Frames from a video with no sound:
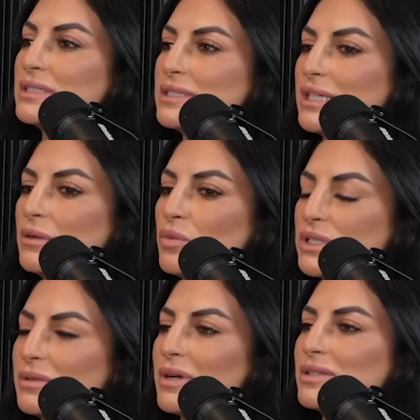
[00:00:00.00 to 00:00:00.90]
to see
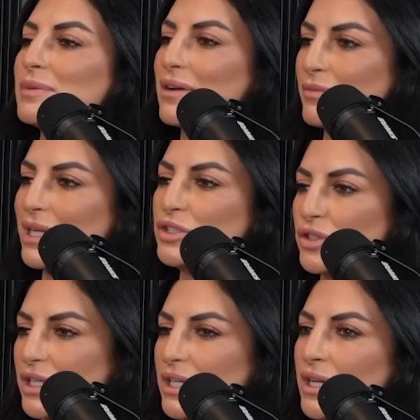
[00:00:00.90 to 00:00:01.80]
when someone comes back from
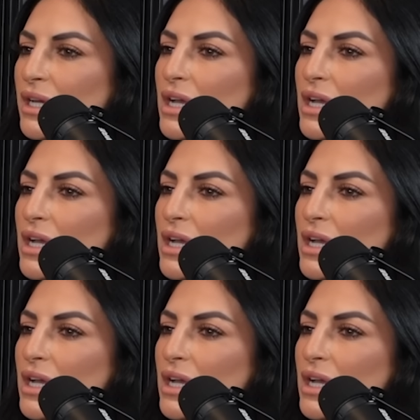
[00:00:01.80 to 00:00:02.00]
injury.